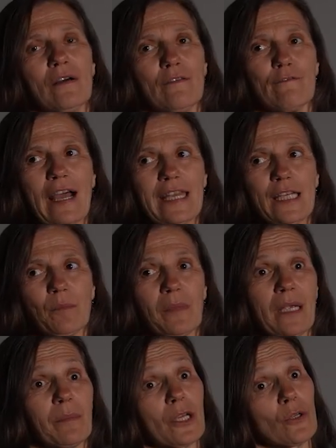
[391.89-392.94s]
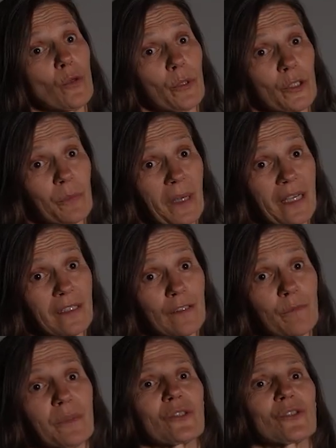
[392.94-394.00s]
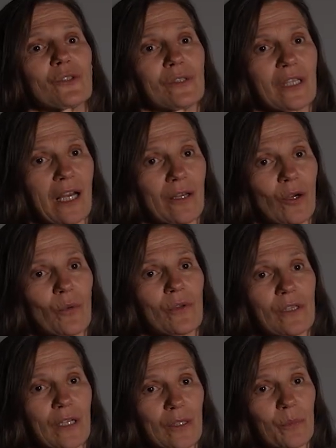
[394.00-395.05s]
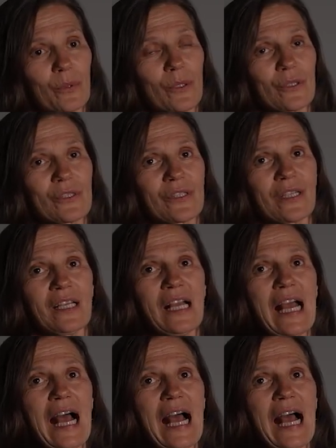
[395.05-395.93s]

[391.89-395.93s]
finding maybe a new perspective because you dialogue with another person,